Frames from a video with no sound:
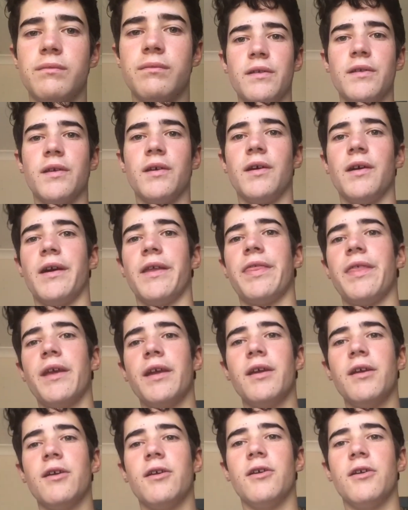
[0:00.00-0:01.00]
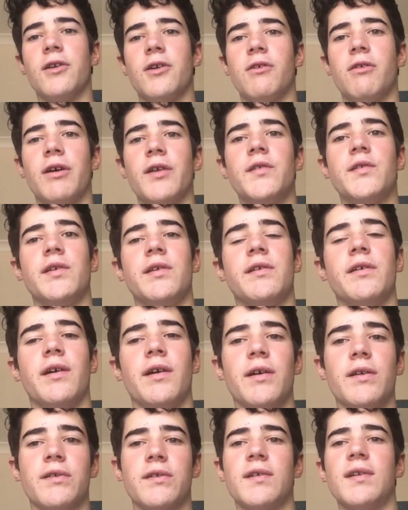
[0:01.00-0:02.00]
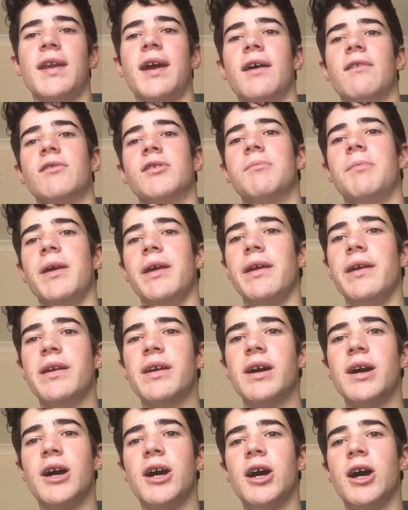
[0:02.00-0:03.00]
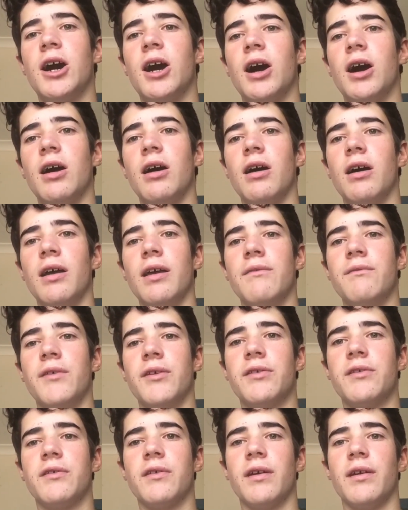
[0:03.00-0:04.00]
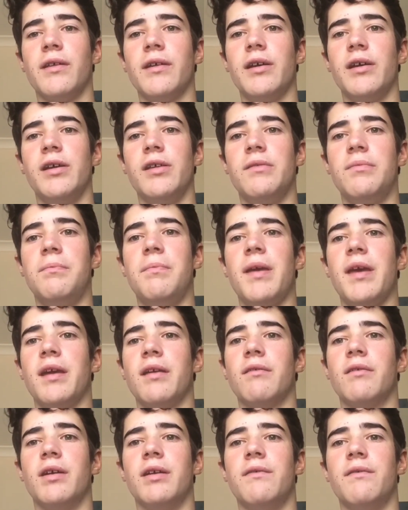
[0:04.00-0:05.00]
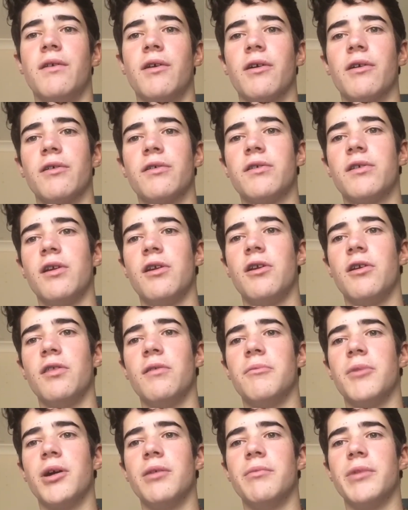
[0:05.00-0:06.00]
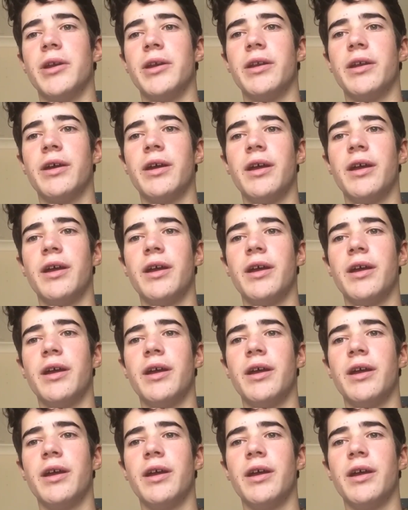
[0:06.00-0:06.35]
So I think a good question to ask now would be if Australia is being reforested at the moment.